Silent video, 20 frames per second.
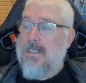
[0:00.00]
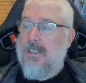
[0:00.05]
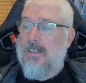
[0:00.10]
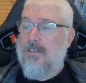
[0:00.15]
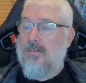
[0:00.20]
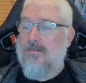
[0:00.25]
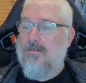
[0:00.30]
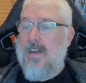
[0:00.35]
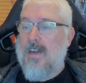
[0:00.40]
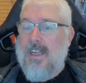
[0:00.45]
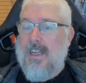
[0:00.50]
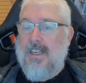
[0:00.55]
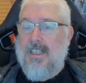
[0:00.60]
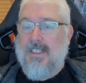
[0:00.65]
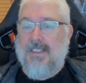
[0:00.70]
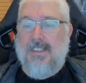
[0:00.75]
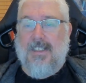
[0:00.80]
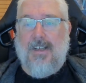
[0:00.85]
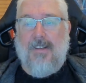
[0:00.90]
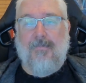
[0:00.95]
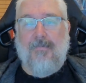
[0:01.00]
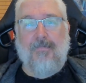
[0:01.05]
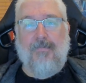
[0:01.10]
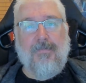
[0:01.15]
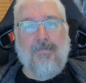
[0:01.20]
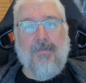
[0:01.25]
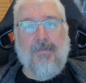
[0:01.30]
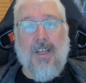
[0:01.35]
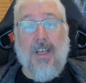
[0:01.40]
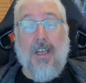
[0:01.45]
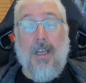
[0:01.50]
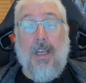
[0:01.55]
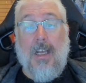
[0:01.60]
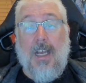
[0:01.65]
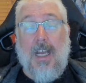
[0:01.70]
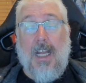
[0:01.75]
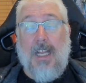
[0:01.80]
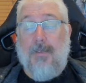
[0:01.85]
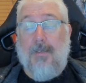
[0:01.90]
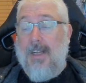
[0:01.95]
Great, isn't it?
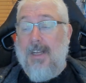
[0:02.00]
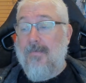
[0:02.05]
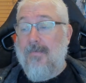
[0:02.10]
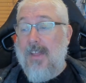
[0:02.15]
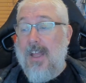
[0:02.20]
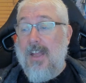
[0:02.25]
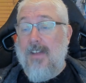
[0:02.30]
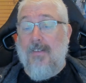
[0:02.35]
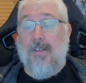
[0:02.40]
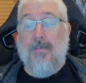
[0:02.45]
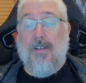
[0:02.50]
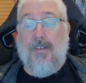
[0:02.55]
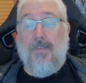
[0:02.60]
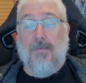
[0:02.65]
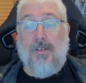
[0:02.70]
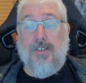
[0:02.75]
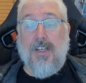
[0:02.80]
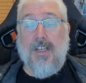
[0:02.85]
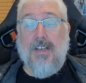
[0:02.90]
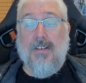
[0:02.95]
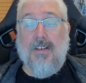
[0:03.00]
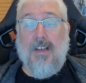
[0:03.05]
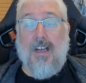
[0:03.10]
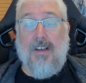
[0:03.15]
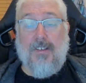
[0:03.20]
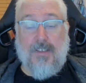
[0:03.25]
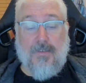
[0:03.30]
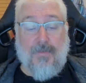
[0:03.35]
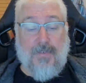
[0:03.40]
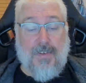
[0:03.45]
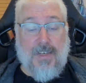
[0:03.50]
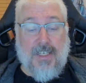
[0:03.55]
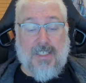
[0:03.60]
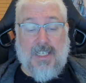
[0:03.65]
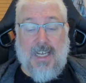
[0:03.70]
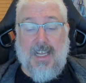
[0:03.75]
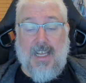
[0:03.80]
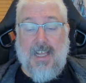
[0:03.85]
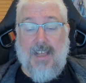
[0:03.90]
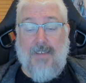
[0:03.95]
Anyway, thank you very much for watching. I shall finish
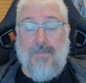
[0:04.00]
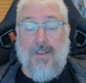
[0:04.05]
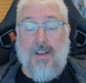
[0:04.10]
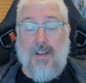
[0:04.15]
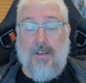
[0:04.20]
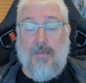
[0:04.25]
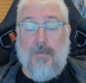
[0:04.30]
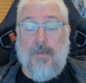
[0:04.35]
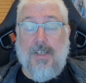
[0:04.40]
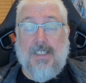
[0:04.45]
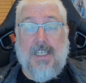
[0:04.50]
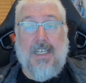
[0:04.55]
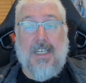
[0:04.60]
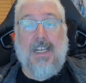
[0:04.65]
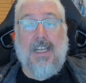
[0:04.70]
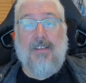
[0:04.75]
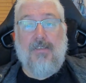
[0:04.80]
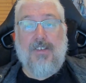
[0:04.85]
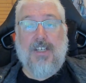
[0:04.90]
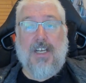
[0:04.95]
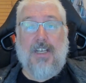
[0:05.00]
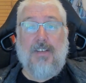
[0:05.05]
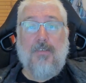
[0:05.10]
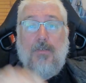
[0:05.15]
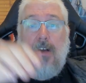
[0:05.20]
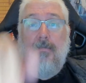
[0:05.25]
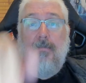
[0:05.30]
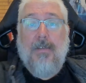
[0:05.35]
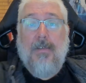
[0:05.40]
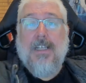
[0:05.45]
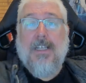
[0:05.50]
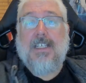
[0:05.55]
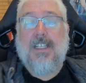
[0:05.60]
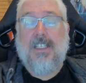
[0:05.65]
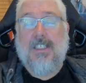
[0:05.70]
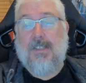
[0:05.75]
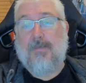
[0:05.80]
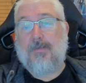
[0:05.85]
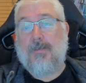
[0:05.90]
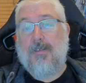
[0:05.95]
there. If you like what you're seeing here on the channel, please hit the
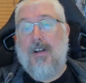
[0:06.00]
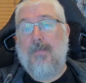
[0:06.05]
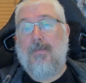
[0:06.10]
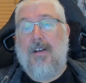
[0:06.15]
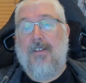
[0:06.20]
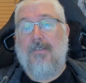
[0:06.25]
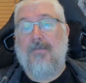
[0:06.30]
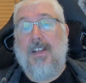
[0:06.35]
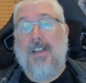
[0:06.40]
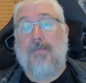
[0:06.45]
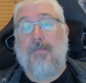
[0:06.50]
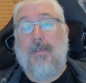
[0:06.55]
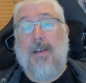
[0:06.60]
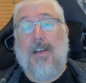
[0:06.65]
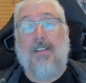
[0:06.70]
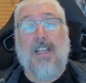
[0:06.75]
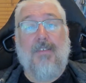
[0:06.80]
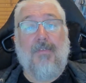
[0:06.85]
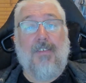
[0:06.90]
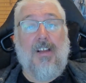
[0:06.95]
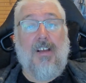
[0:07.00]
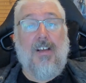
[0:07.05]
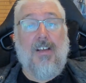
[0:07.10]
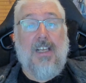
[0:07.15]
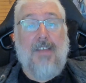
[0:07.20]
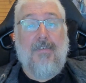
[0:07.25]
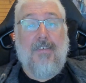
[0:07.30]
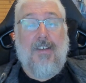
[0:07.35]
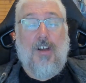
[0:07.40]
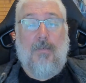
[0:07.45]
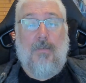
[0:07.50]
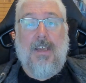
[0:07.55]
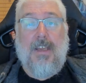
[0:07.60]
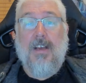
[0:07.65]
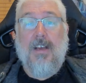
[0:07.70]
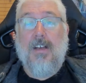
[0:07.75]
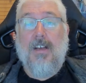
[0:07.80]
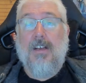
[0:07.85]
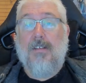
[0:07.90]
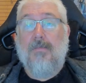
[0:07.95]
subscribe button, ring the bell, leave a like, leave a comment.
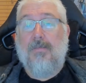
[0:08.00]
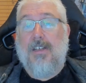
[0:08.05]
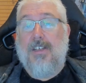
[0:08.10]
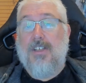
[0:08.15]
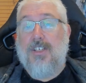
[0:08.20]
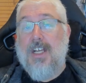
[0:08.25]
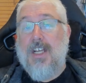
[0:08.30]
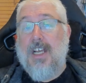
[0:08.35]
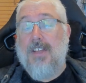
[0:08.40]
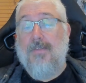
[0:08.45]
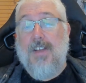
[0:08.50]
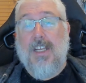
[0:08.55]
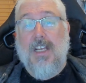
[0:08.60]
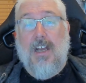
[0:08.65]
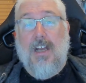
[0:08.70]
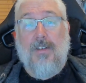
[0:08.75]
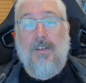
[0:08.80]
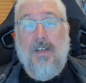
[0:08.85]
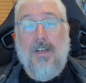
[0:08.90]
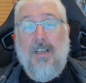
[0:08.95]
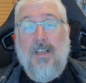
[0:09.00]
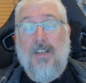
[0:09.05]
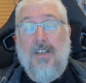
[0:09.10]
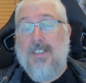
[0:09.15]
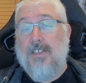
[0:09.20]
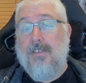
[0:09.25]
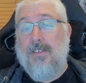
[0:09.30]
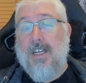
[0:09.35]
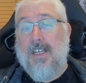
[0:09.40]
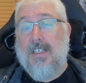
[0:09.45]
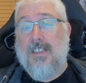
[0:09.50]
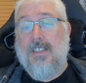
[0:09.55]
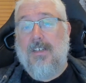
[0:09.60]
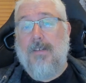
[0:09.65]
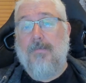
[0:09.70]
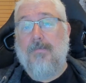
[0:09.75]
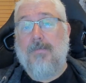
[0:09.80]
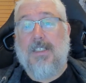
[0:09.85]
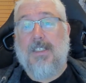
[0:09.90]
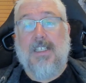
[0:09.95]
Please share the video. And until next
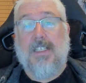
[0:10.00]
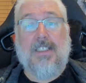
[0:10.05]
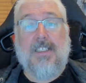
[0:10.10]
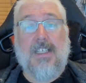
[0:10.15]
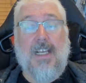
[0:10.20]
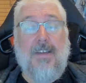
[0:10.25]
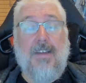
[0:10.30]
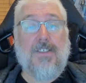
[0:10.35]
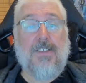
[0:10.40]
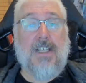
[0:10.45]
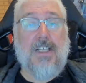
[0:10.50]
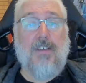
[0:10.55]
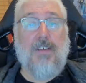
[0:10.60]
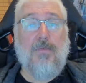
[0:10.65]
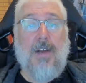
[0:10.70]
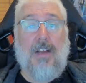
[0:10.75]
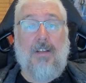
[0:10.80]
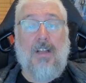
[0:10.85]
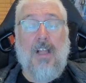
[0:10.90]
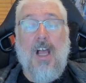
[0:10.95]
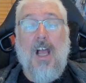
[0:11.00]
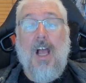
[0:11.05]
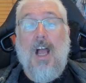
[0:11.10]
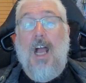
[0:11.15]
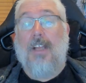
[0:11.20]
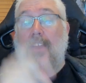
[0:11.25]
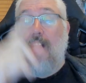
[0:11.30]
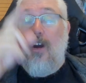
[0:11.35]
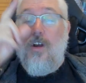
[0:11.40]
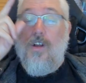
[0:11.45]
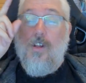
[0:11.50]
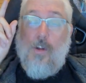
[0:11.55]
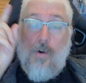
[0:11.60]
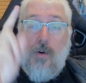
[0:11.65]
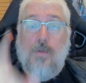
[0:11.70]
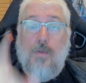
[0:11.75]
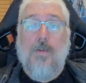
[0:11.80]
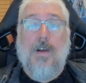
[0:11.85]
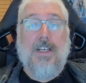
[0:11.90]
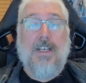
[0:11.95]
time, stay safe, stay well, and always